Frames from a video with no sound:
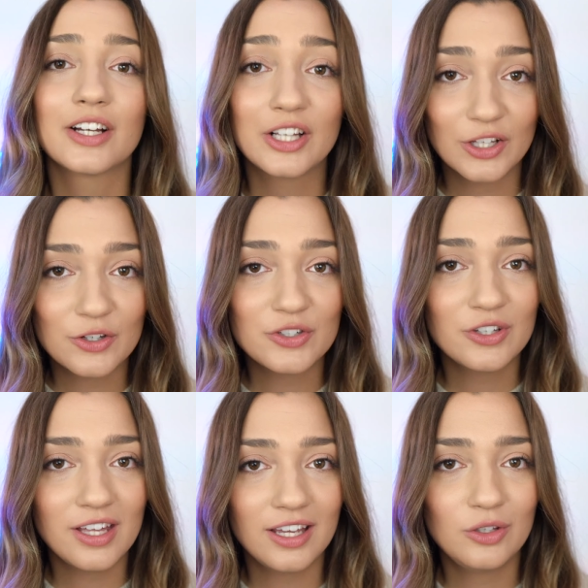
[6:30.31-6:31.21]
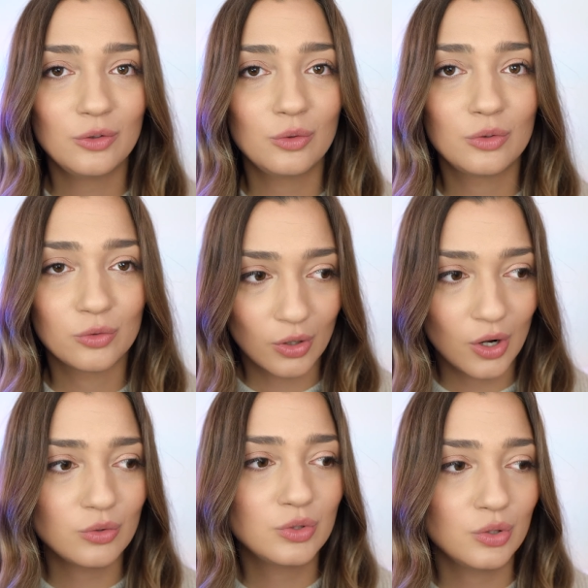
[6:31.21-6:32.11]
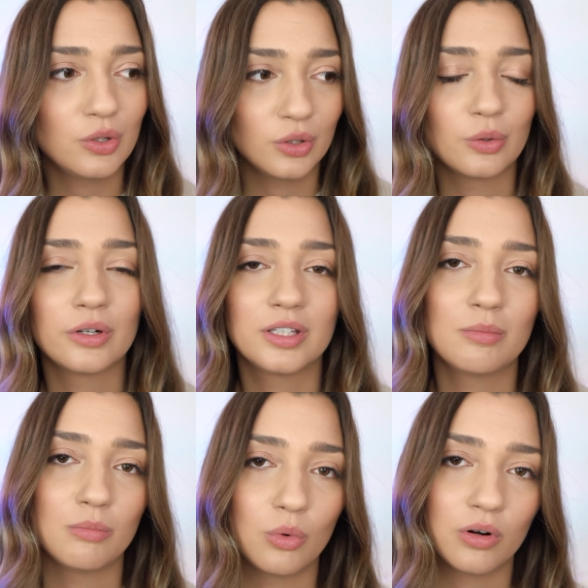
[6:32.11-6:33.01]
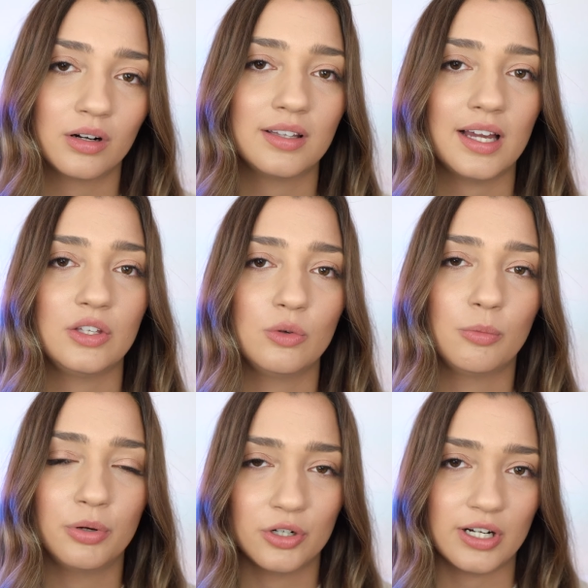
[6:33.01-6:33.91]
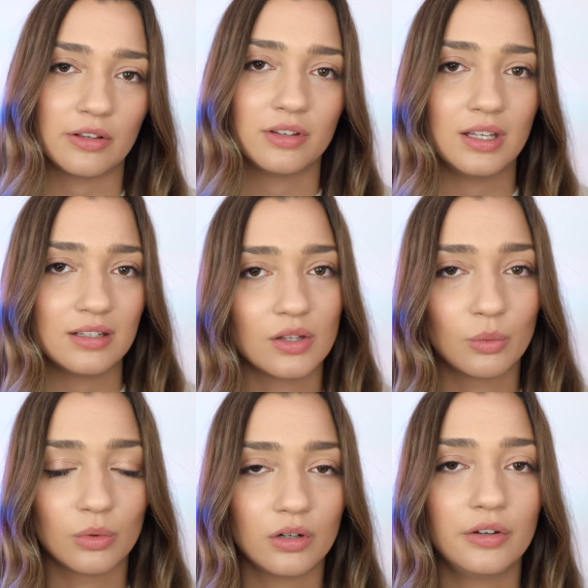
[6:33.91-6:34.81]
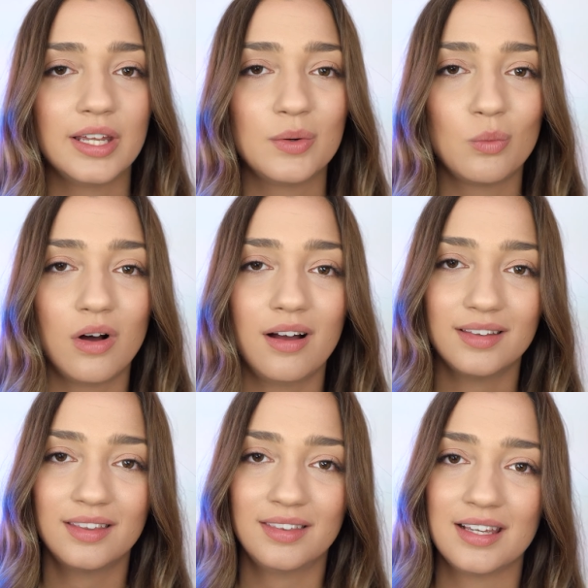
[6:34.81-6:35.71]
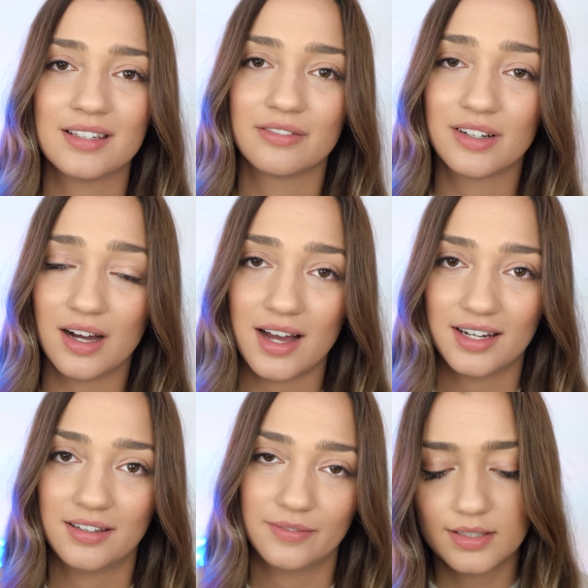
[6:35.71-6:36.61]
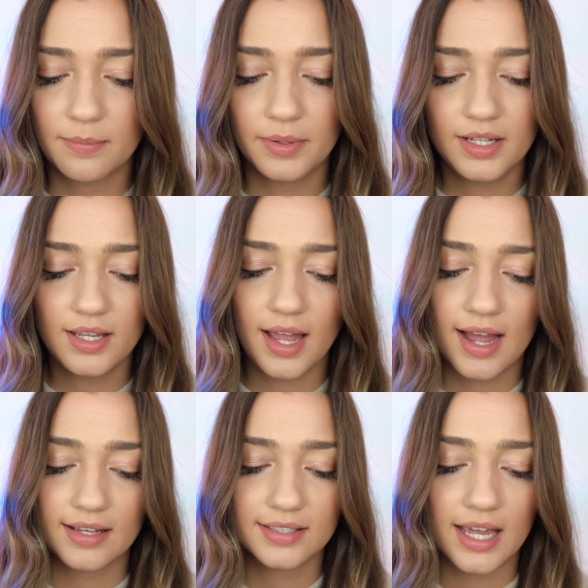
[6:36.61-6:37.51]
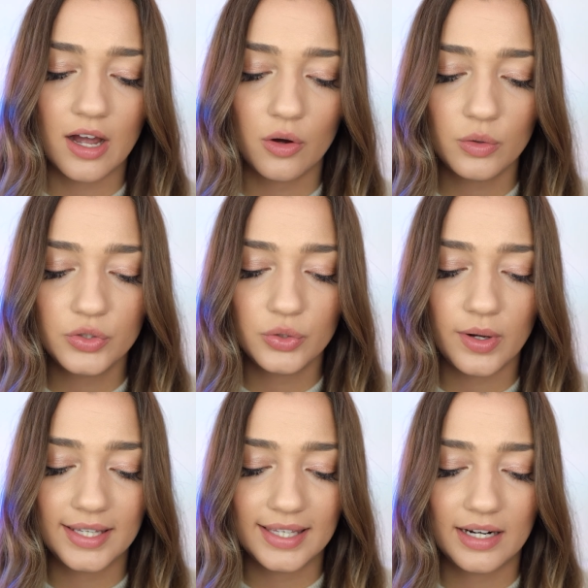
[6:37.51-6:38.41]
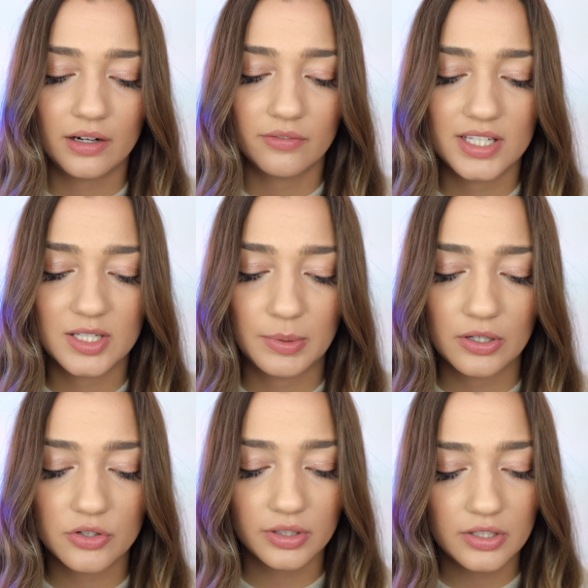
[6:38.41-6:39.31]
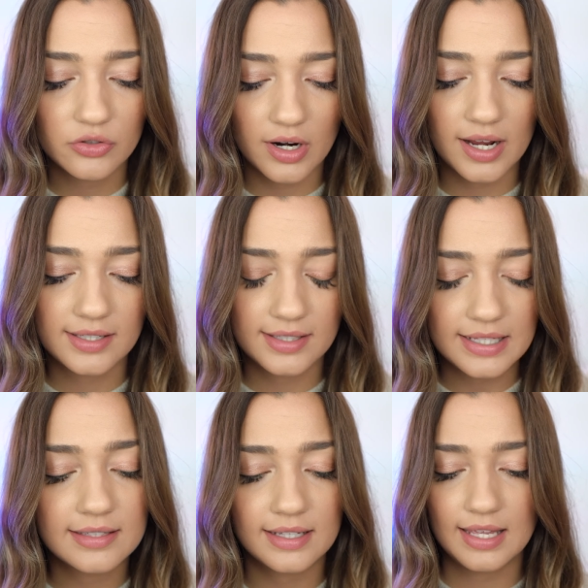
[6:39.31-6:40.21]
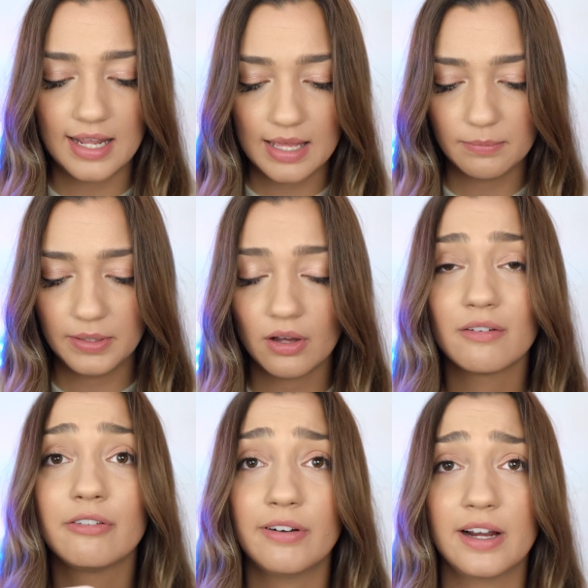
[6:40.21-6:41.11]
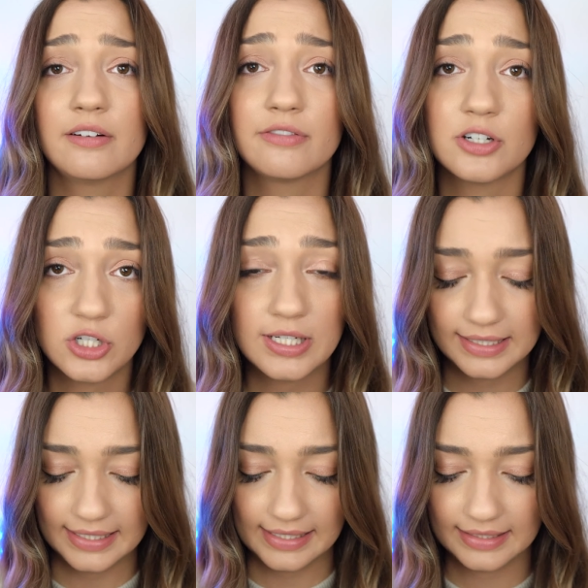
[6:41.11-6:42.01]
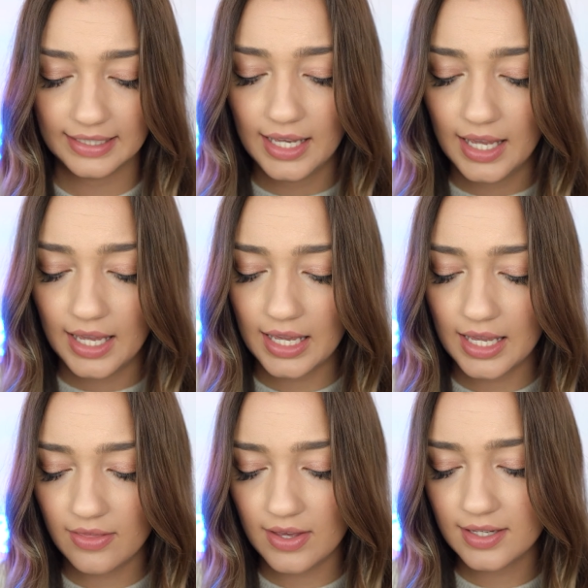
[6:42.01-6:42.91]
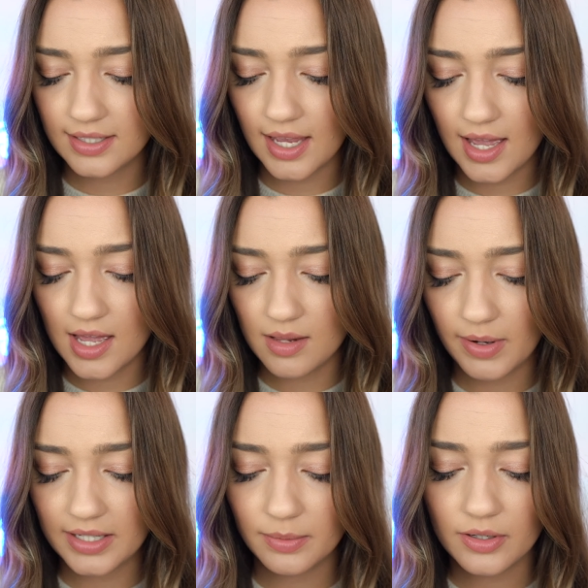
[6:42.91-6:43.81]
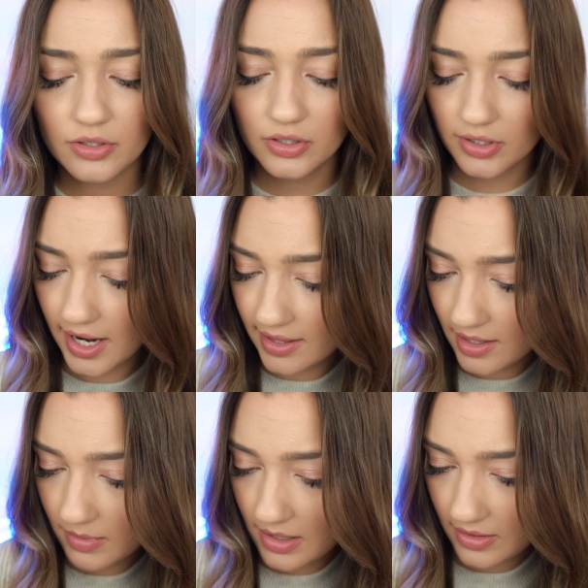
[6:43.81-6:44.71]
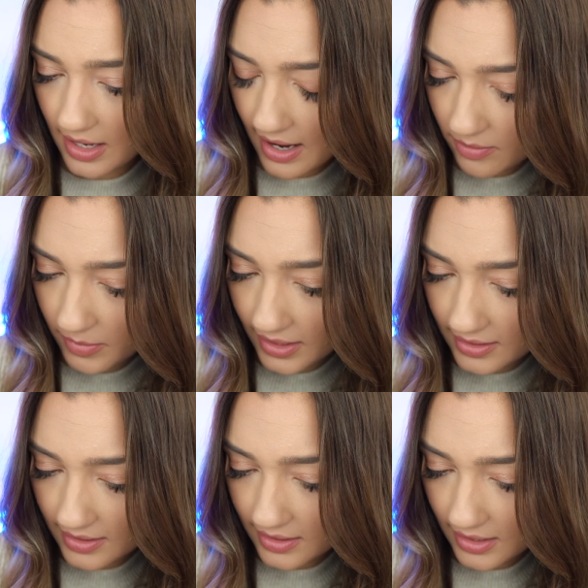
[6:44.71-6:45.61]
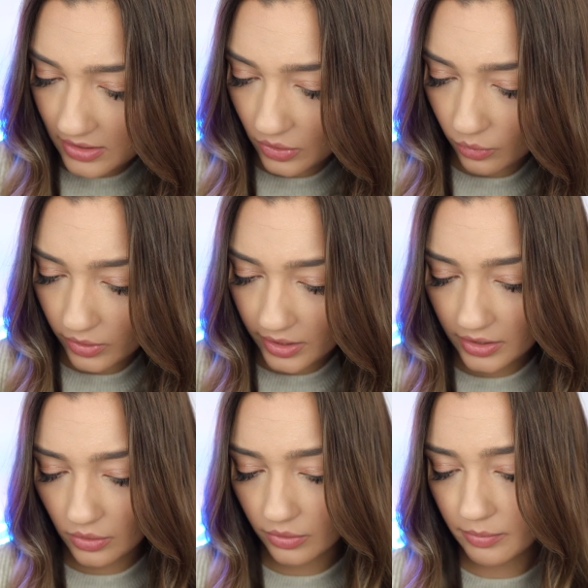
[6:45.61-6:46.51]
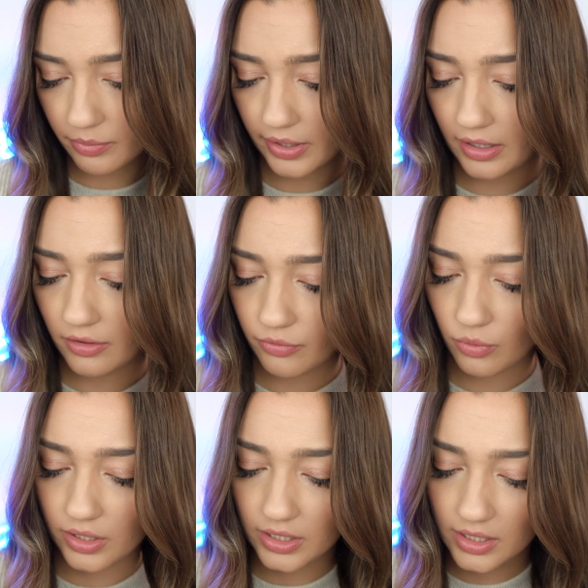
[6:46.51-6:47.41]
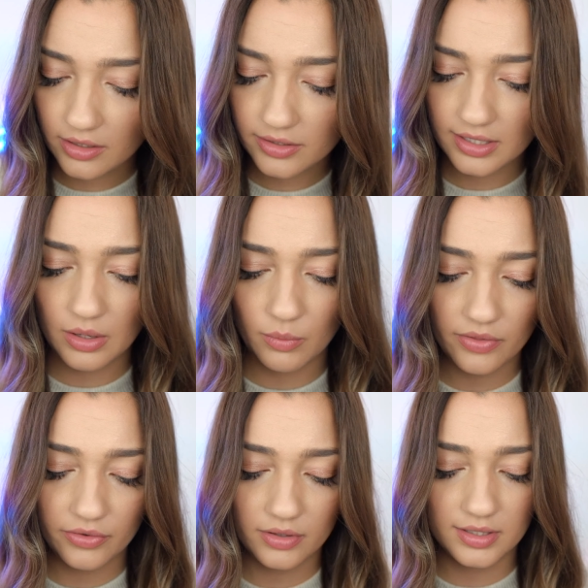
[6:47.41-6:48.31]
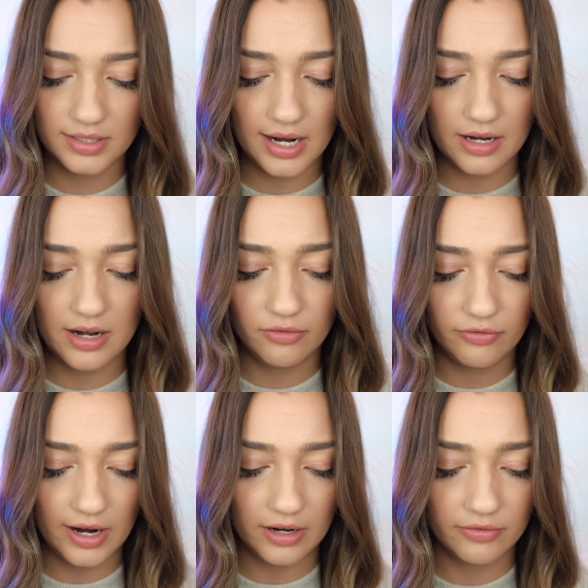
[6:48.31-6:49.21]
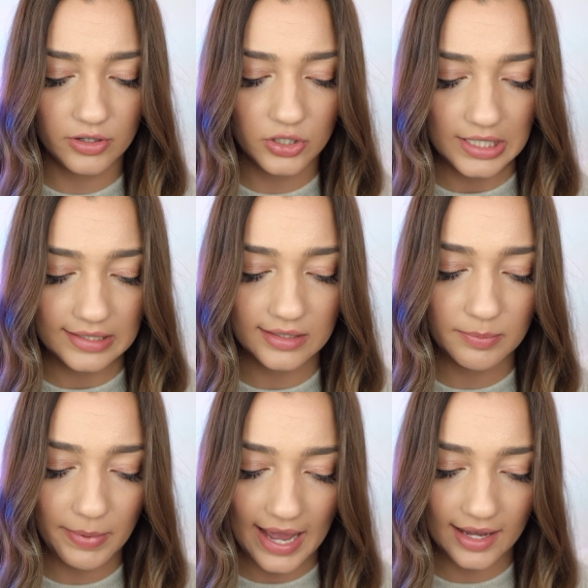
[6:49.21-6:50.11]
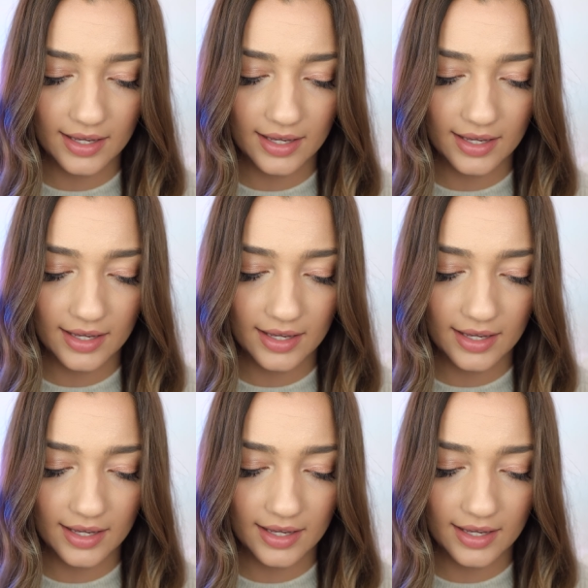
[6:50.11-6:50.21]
the closer that you grow to the Lord, the more that you will push out the things of the world and want the things of God. Somebody asked, how do I get out of a spiritually dry season and be on fire for Jesus? And they said by spiritually dry, they mean they haven't been consistent in the word or in prayer for years, and they want their desire and fire for Jesus back.